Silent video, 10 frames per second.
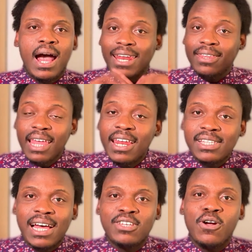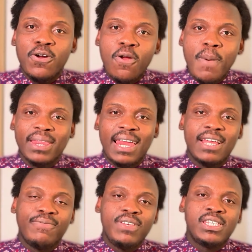And the thing is that your global
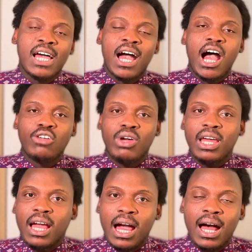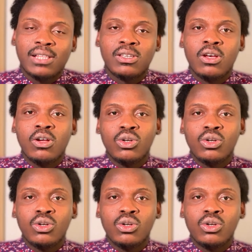talent visa actually counts